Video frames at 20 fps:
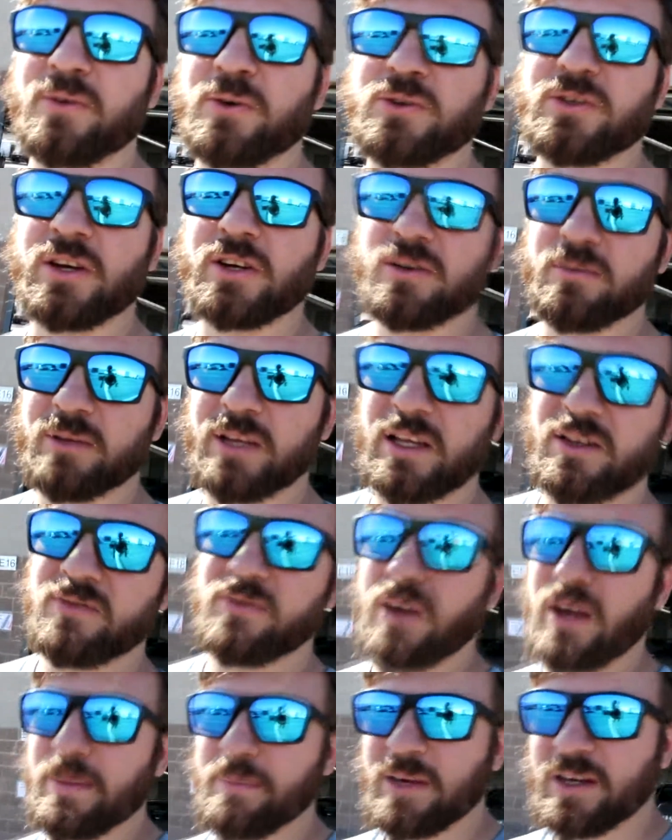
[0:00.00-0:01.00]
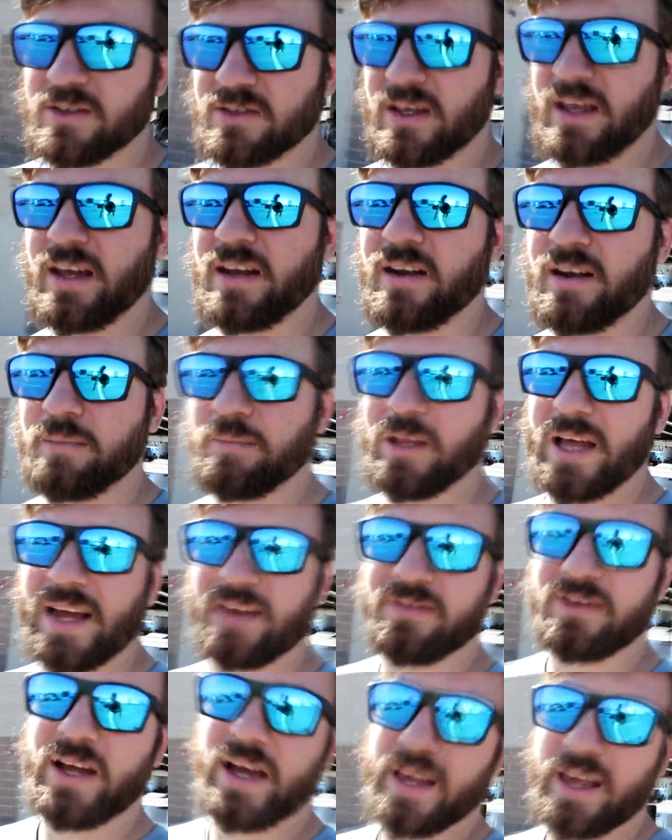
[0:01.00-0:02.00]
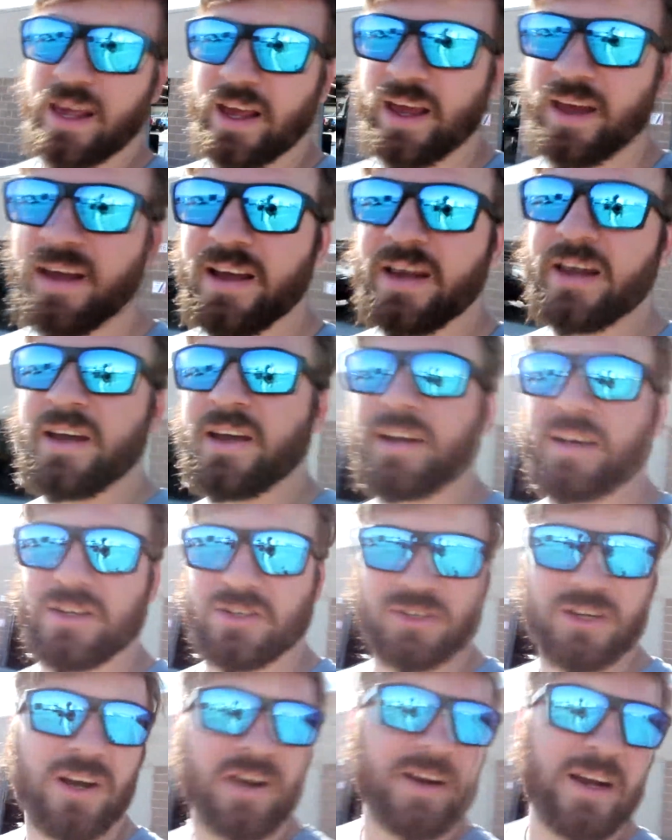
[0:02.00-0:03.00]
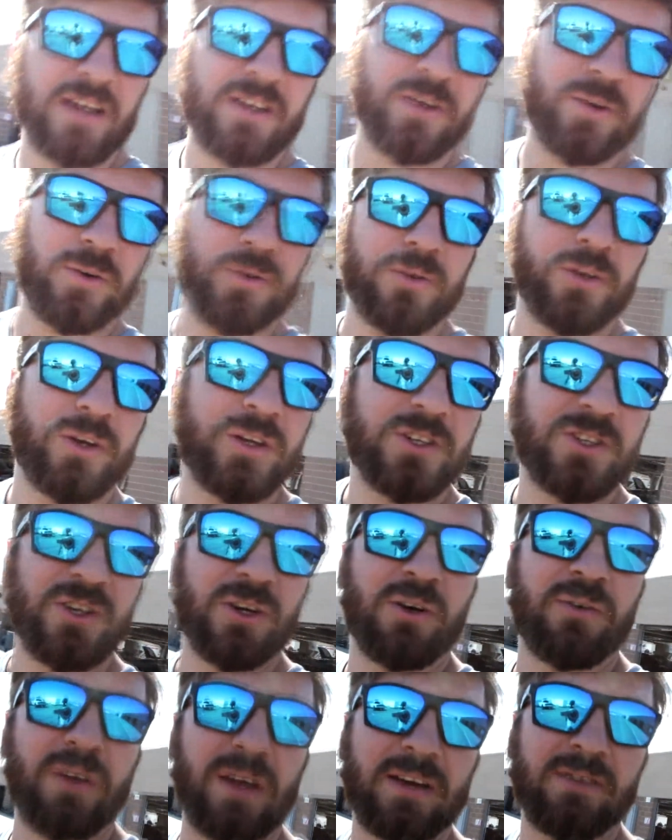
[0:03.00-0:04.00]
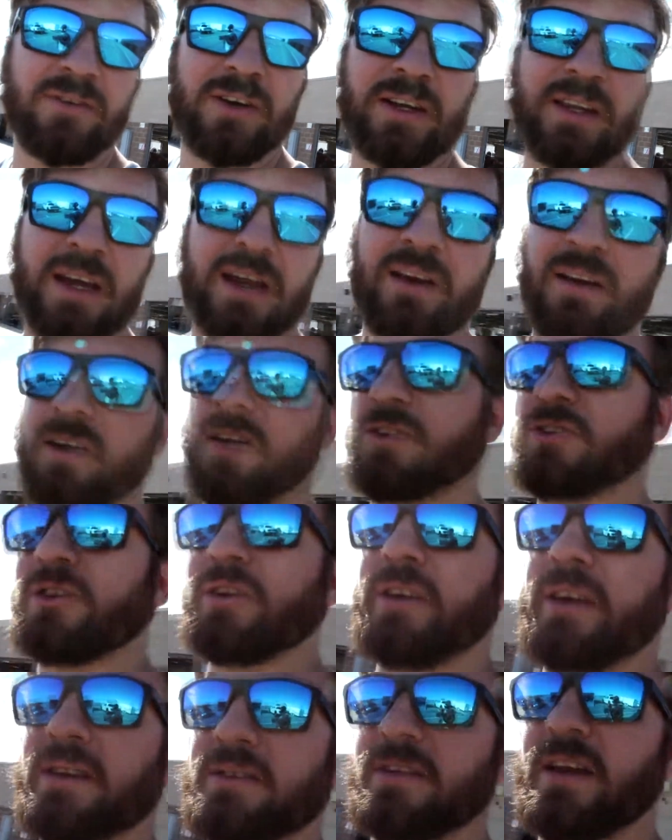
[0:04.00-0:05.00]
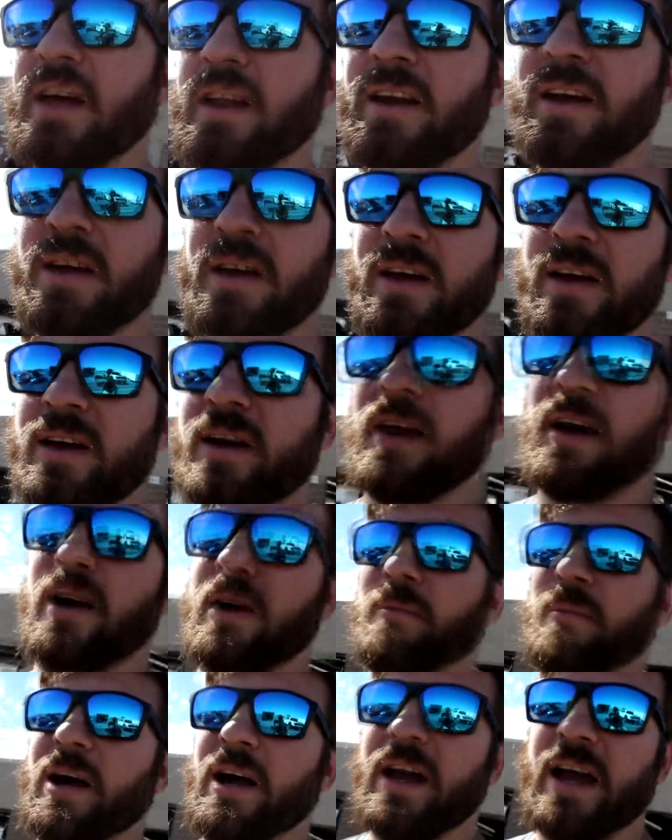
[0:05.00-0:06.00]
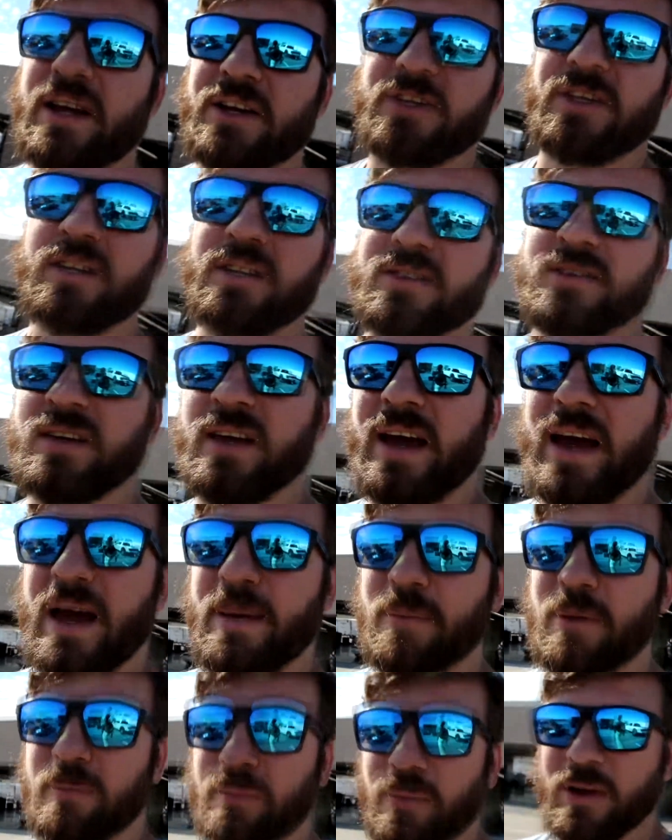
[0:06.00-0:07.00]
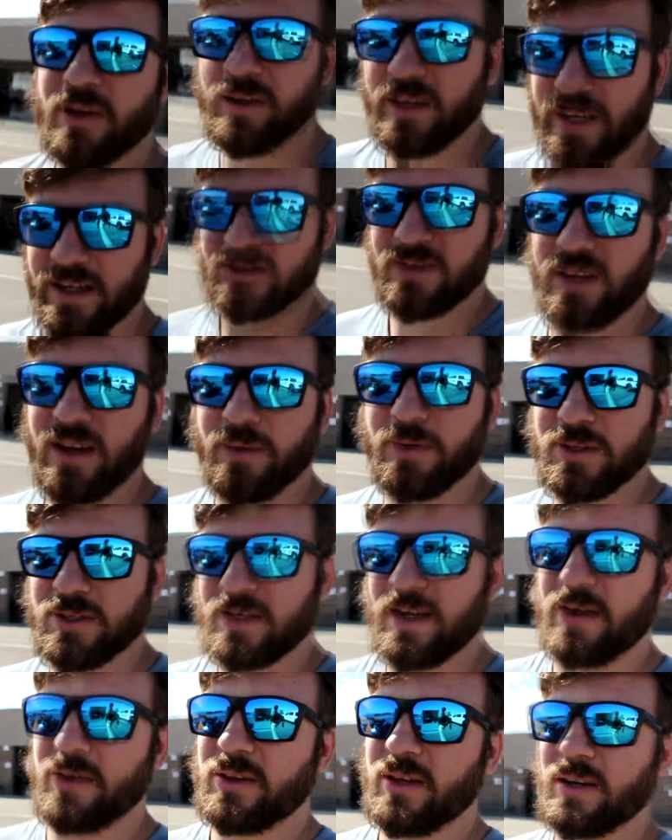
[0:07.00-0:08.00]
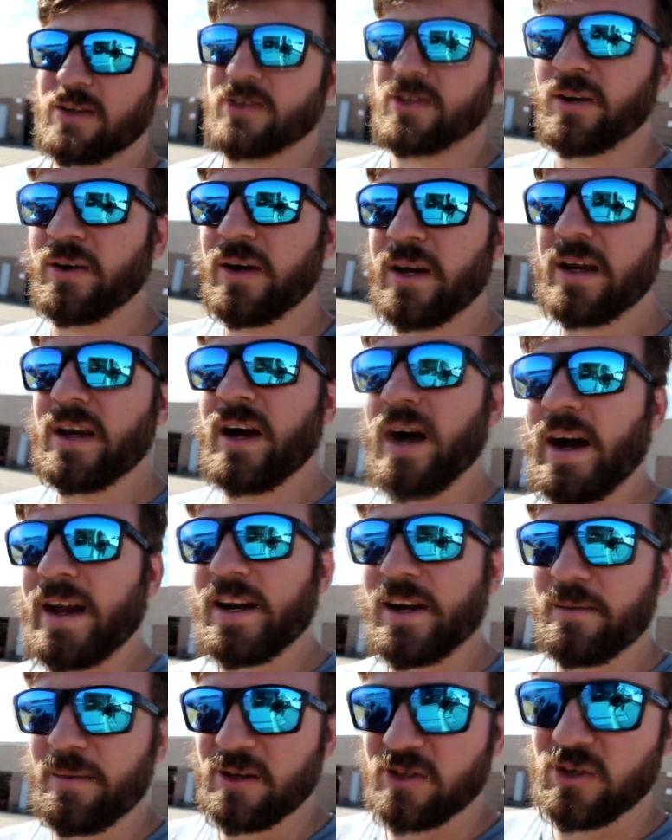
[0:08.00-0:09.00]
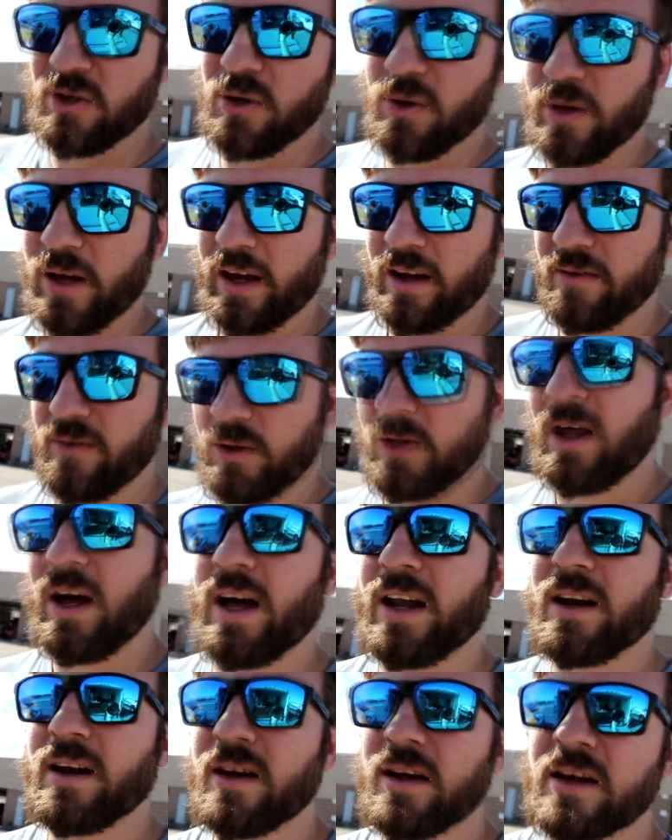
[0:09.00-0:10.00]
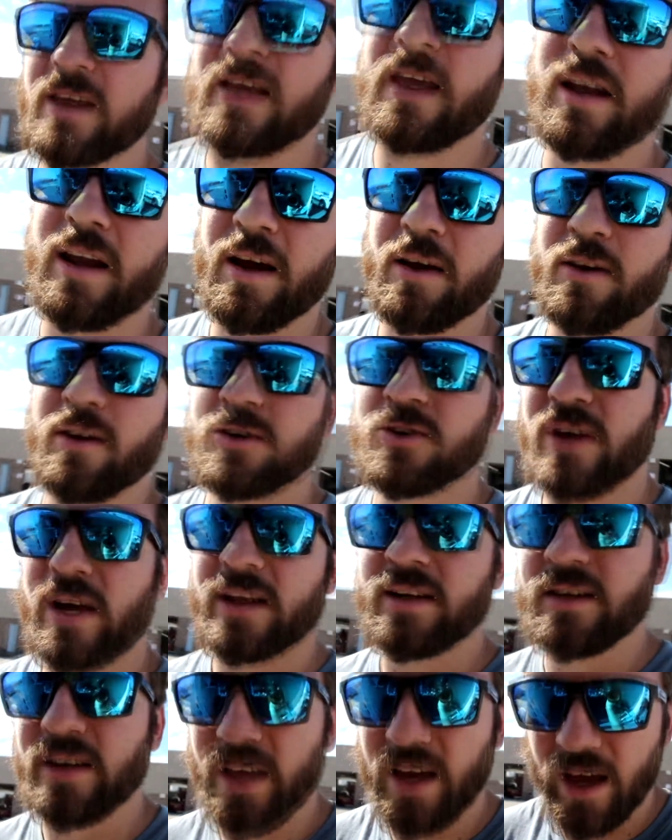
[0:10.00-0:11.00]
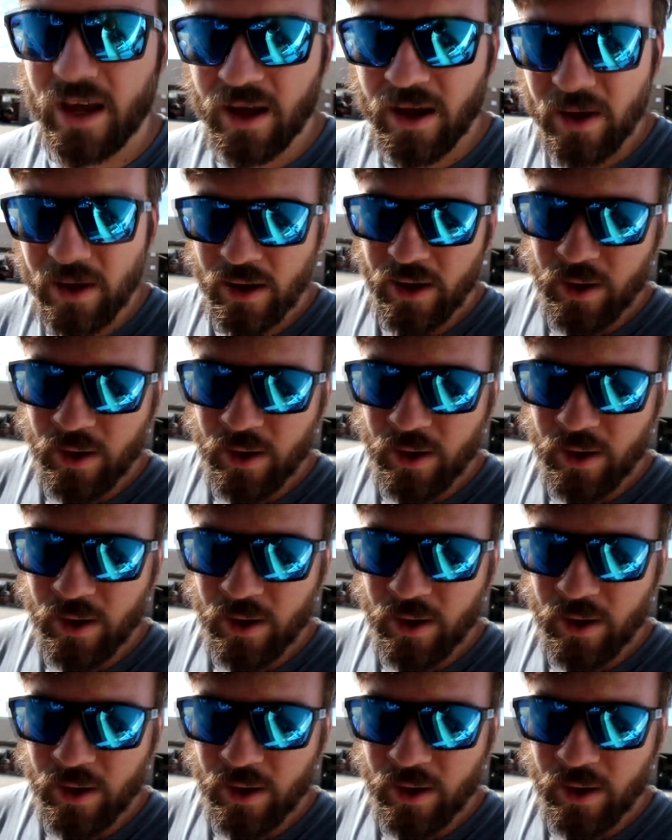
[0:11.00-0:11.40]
first session, but that's fine because they ended up black flagging it because a car got totaled. So if I can find that car, I'll show you guys that. Um, I actually didn't see it happen, but like I said, I wasn't out there. So I didn't miss a whole heck of a lot getting out on track today,